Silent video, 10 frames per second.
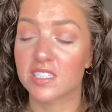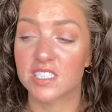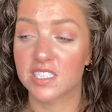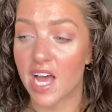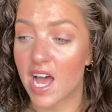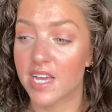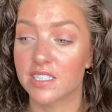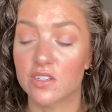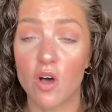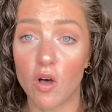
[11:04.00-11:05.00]
and dyes
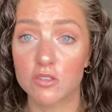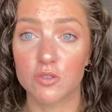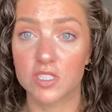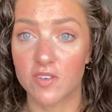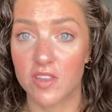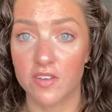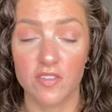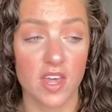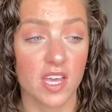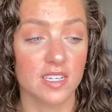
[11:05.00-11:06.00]
and all sorts of other
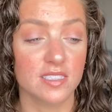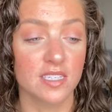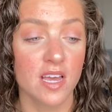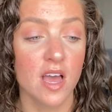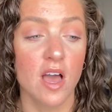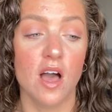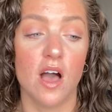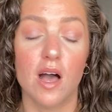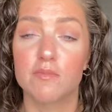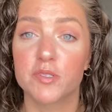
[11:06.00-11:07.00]
things
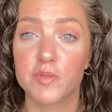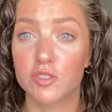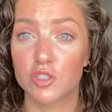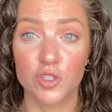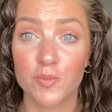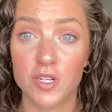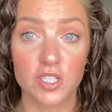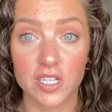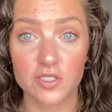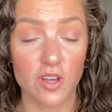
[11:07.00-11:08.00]
um, to be super
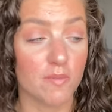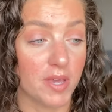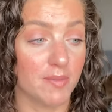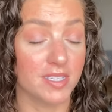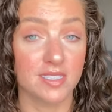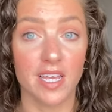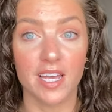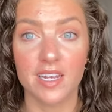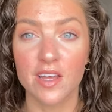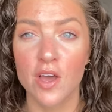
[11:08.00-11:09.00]
gentle on baby
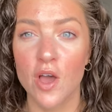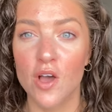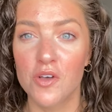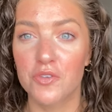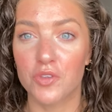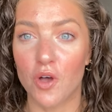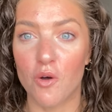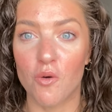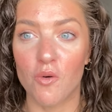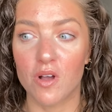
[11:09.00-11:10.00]
skin.
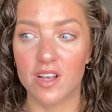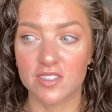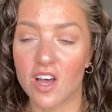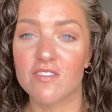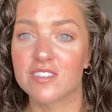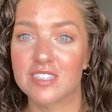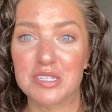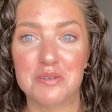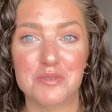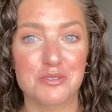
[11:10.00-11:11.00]
So it's obviously
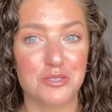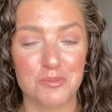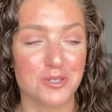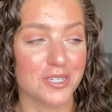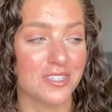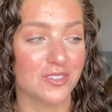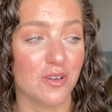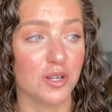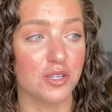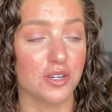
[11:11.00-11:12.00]
going to be super gentle
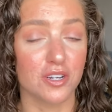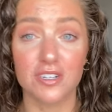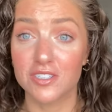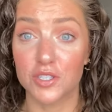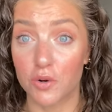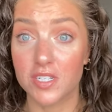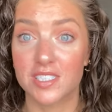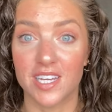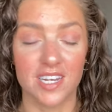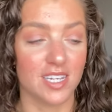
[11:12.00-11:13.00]
on your, your
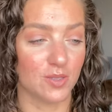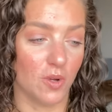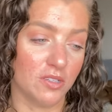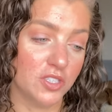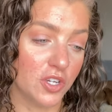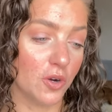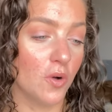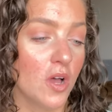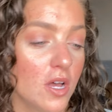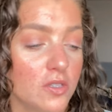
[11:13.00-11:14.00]
skin as well too.
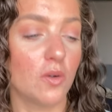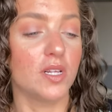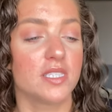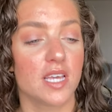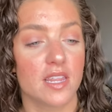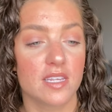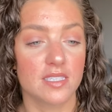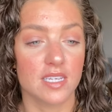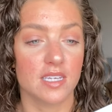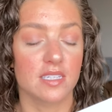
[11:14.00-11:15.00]
So once again, this
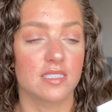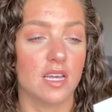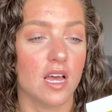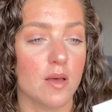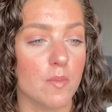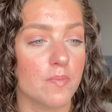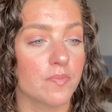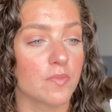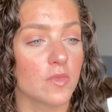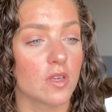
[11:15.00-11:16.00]
is, um,
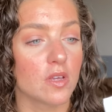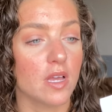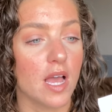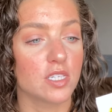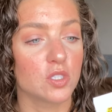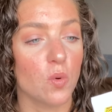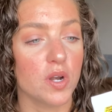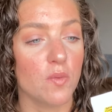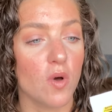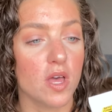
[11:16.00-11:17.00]
has
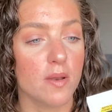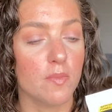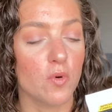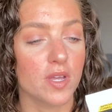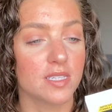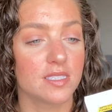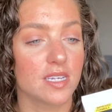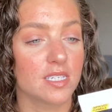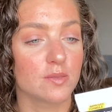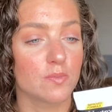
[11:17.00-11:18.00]
twenty-one point
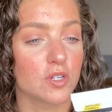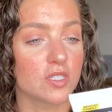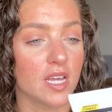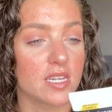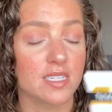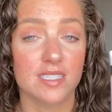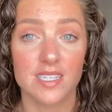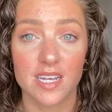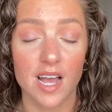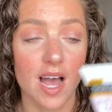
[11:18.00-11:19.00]
six percent
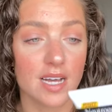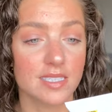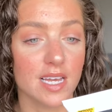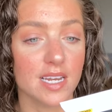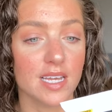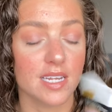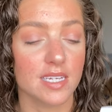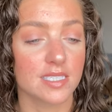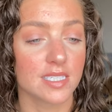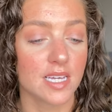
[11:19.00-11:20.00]
zinc oxide in
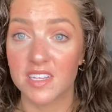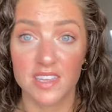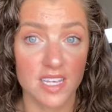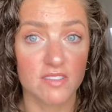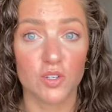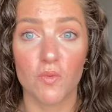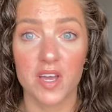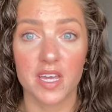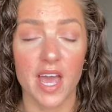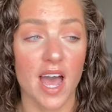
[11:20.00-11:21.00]
it, leaves a
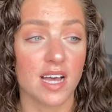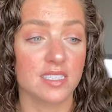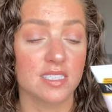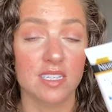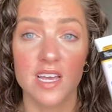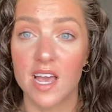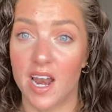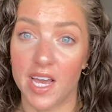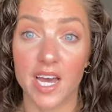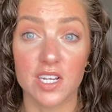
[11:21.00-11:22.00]
white cast.
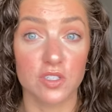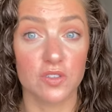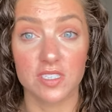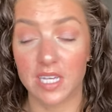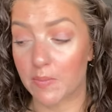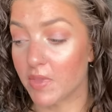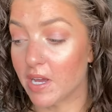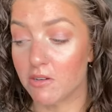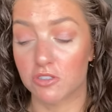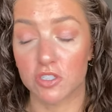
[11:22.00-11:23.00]
And I kind of do the same thing
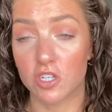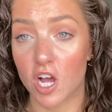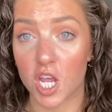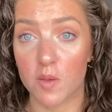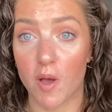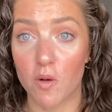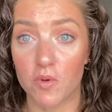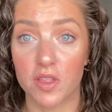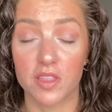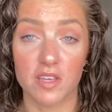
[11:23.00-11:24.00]
I was just talking about
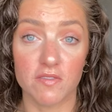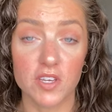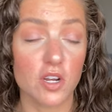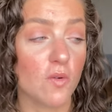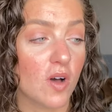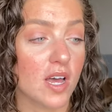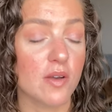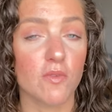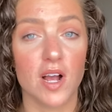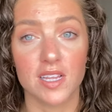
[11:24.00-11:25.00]
with the Aveeno
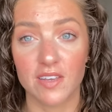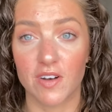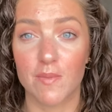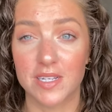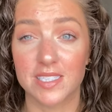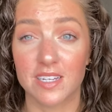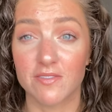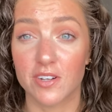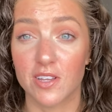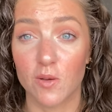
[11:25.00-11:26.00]
one, where I leave it on my skin
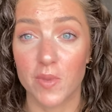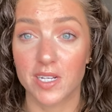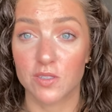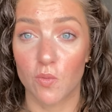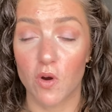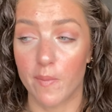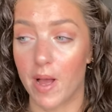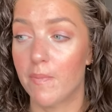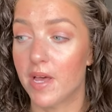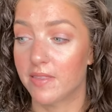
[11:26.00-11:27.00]
for a little bit to warm
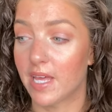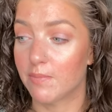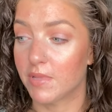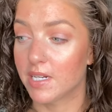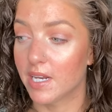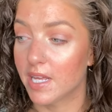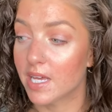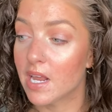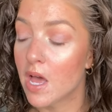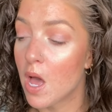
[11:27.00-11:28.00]
up and then blend it
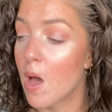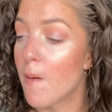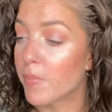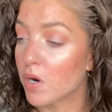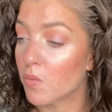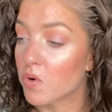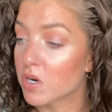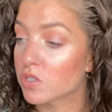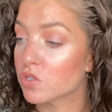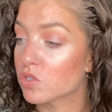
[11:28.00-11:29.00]
in, but it
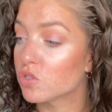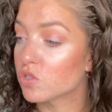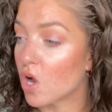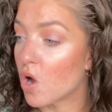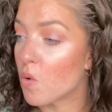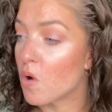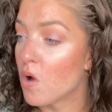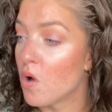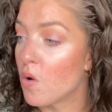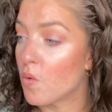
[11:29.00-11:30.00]
works so
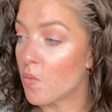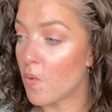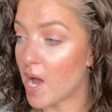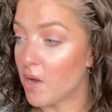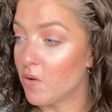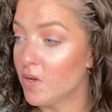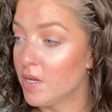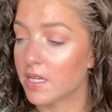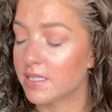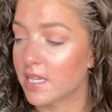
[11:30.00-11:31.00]
well.
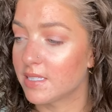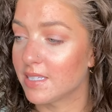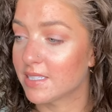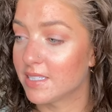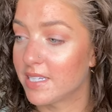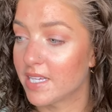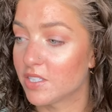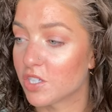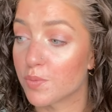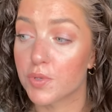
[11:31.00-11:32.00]
It says this contains
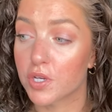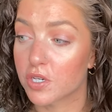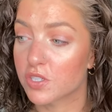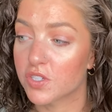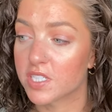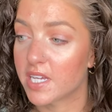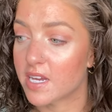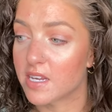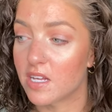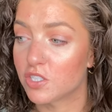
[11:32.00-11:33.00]
their pure screen
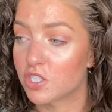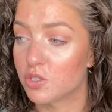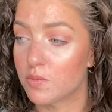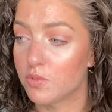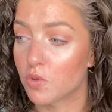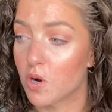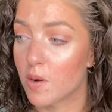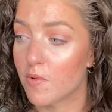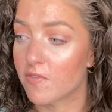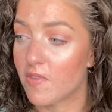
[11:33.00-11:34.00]
technology to
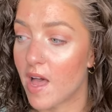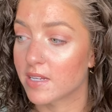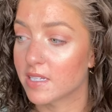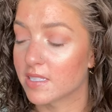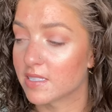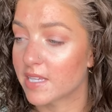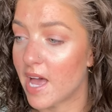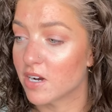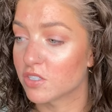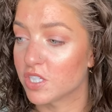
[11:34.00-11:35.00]
absorb, reflect, and
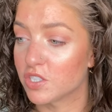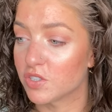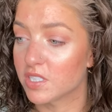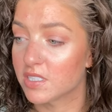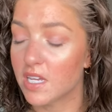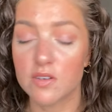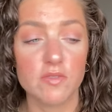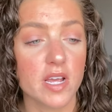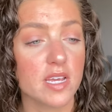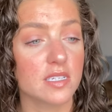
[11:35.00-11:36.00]
scatter dangerous sun
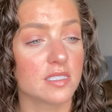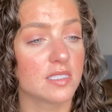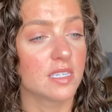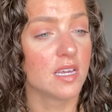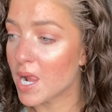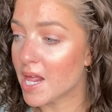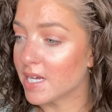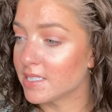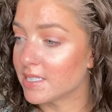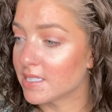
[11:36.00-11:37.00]
rays. It
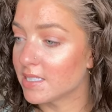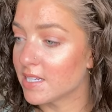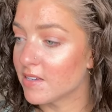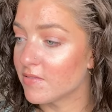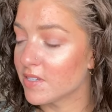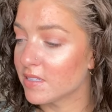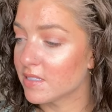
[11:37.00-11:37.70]
has sensitive